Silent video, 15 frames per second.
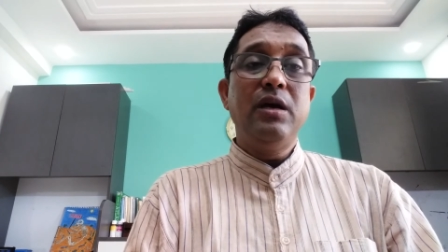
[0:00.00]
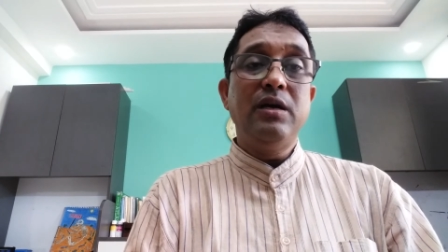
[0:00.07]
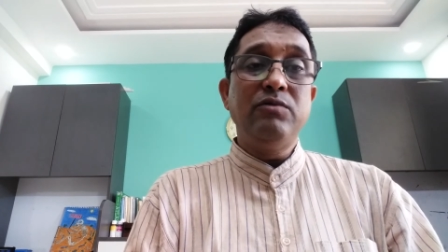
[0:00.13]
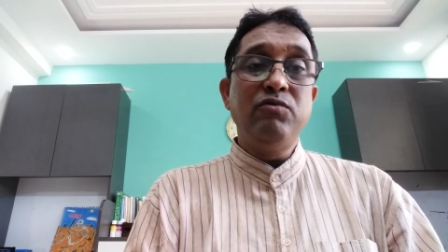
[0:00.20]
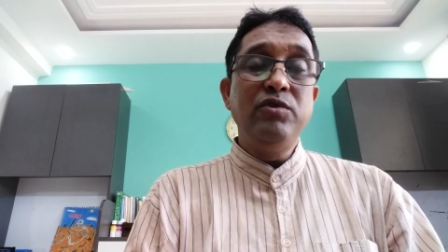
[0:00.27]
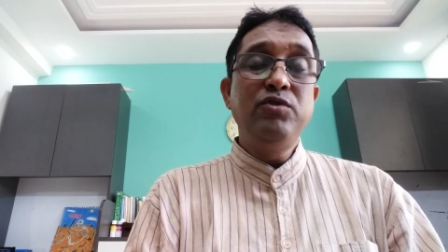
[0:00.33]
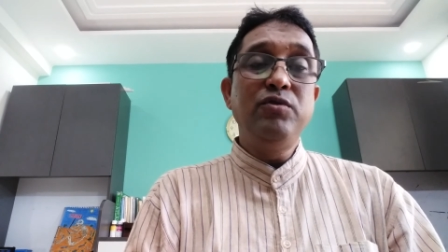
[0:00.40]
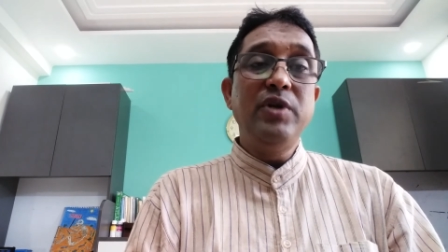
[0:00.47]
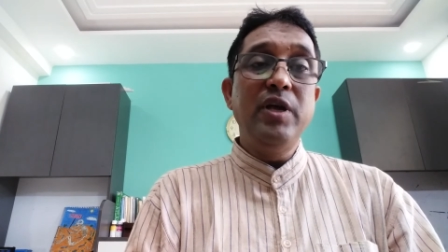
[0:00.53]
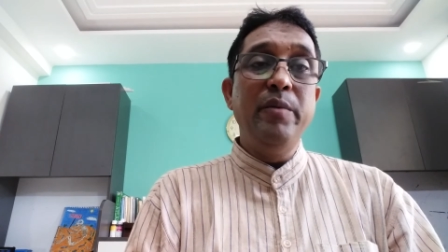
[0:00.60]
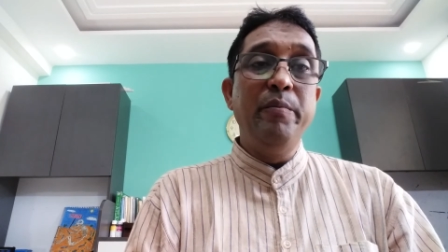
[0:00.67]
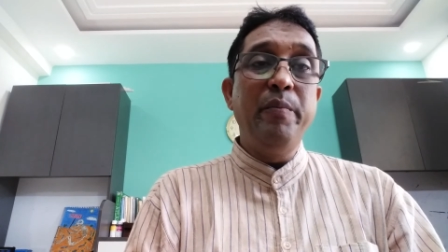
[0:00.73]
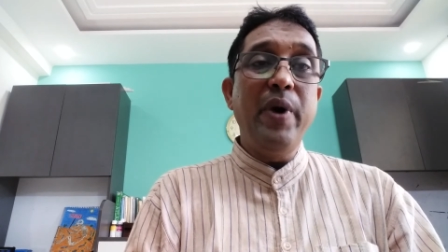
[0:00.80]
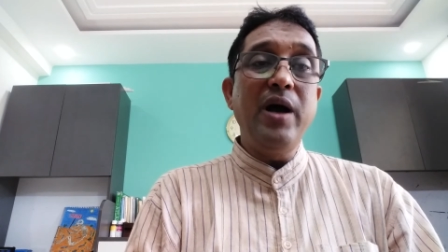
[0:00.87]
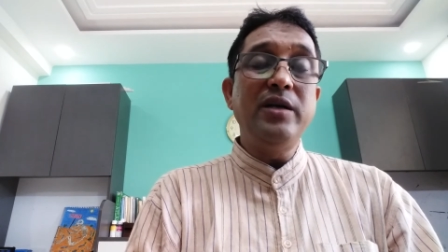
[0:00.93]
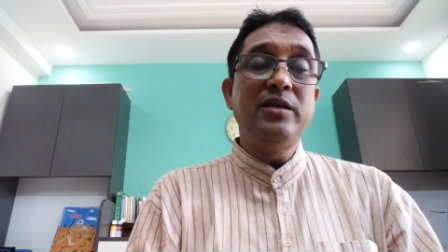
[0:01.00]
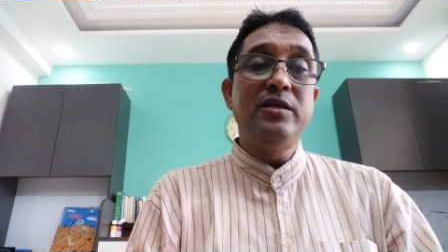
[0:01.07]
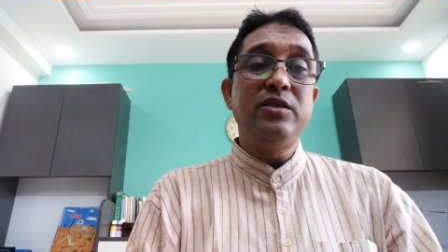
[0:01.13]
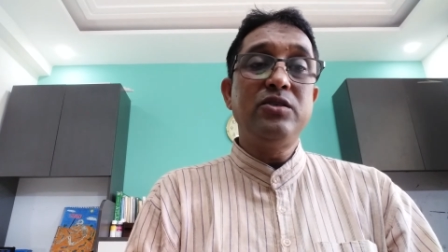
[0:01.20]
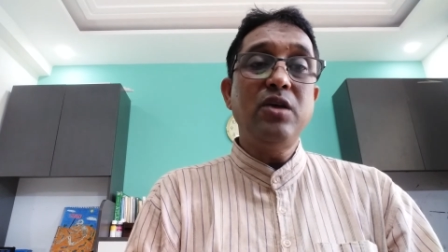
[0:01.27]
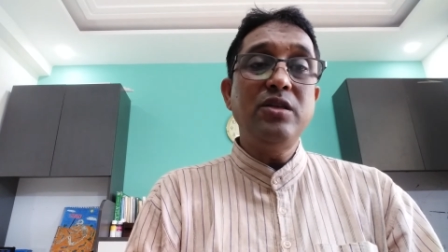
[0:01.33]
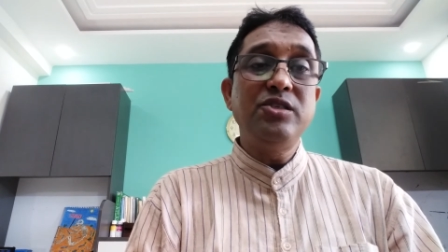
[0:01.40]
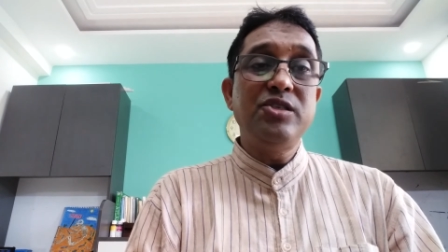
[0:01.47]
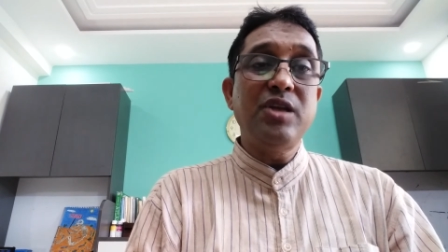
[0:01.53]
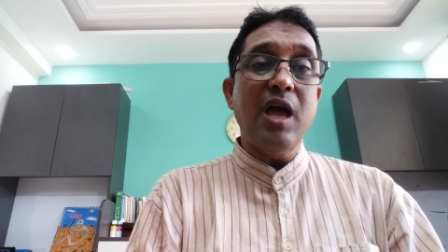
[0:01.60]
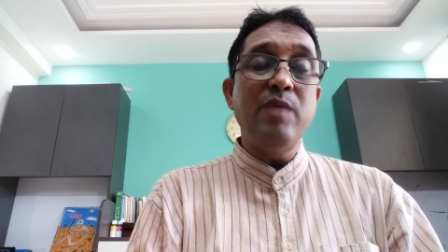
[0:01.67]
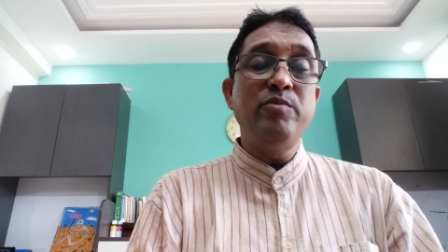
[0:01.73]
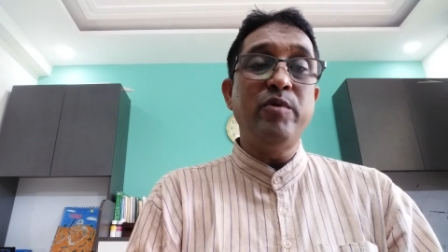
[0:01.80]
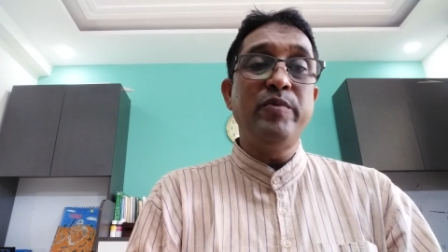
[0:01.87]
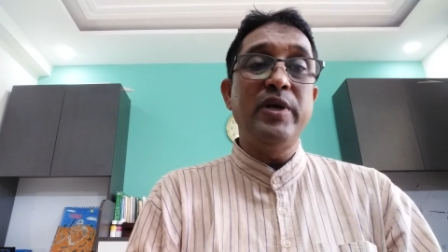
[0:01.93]
we should impart such
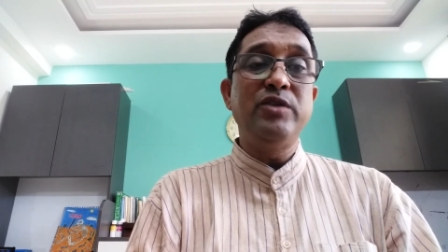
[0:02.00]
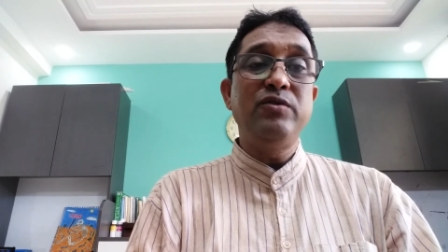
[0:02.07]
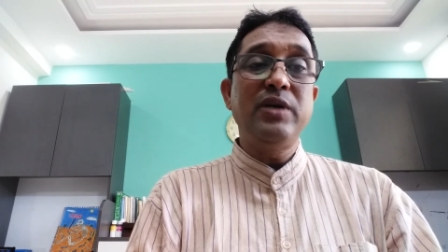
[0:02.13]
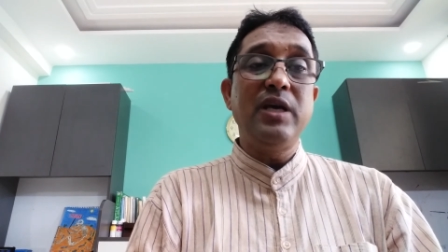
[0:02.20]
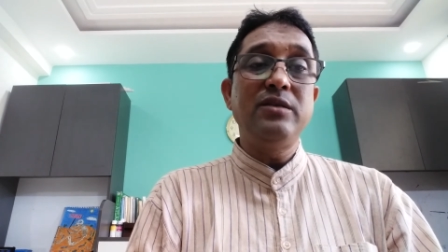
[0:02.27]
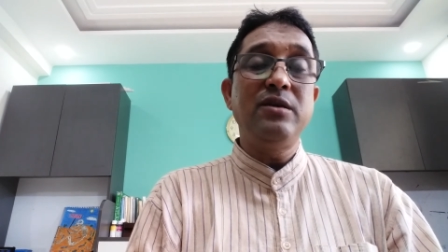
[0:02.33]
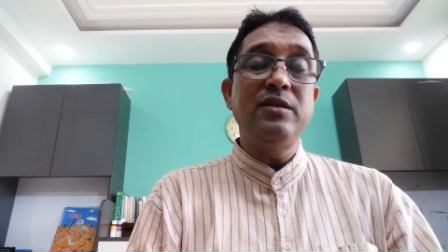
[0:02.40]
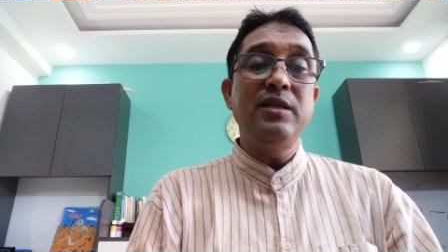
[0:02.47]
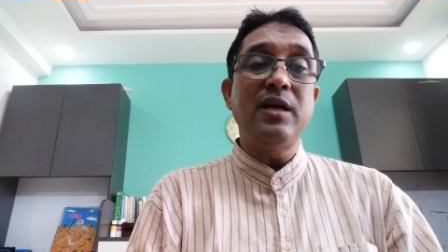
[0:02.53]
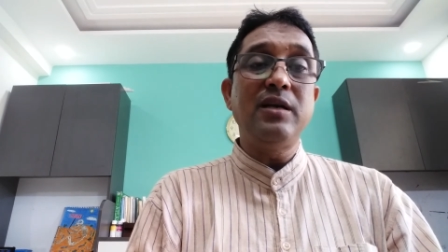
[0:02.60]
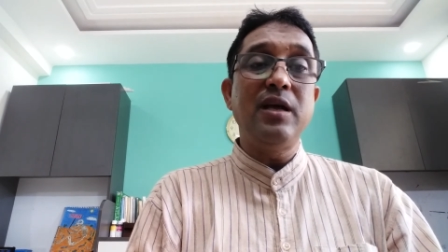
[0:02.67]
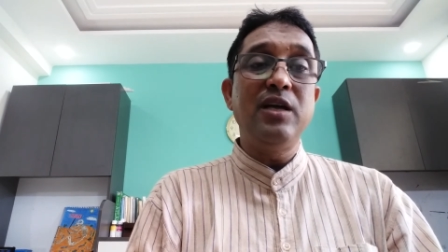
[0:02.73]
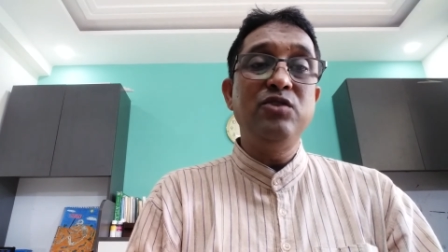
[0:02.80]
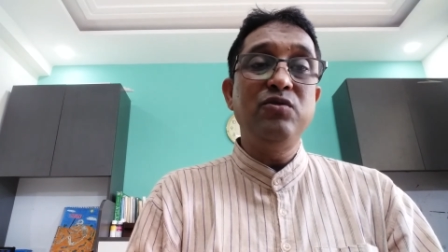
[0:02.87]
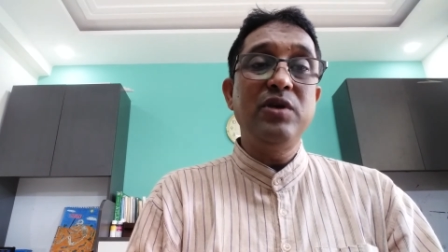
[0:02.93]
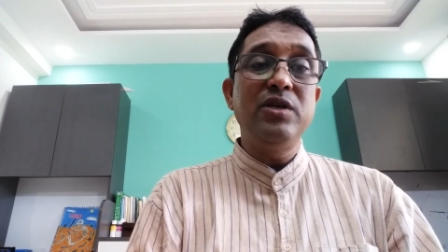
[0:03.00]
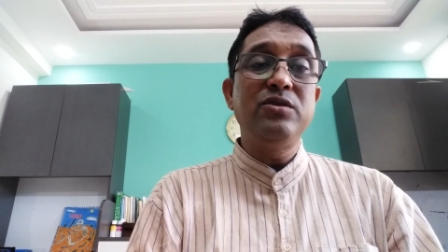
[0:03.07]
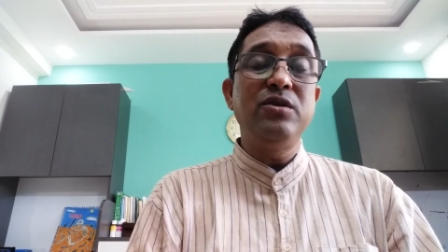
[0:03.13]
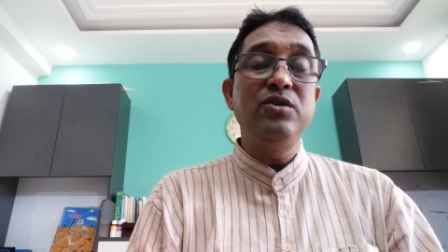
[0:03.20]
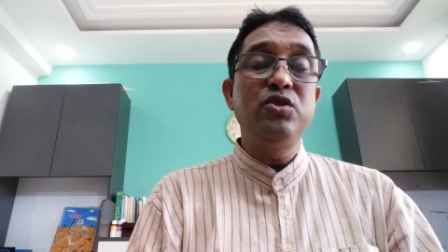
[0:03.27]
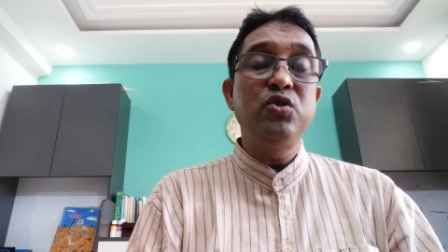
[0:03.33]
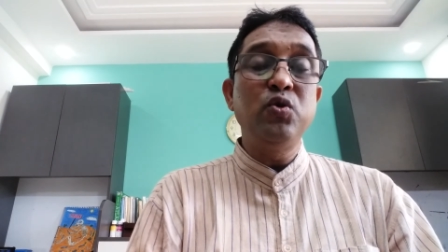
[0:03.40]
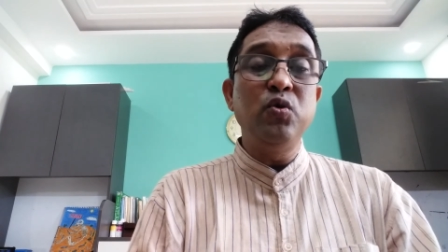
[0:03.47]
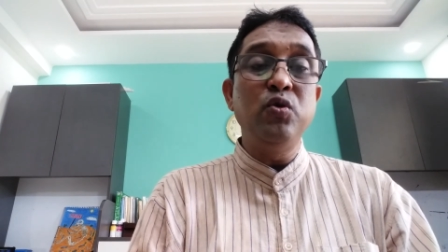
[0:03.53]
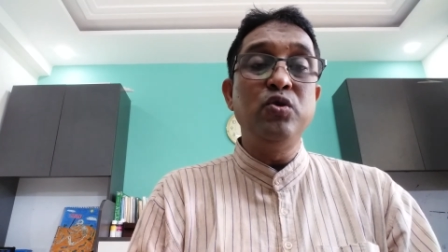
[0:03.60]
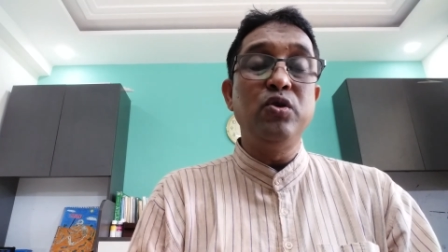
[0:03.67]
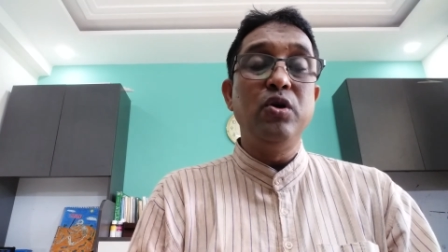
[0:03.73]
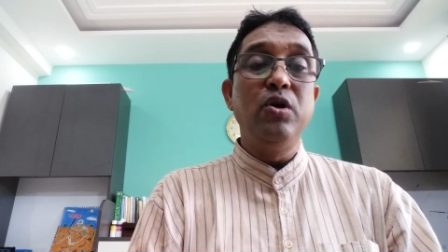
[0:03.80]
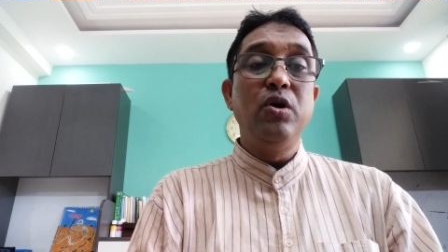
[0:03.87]
type of education, that education should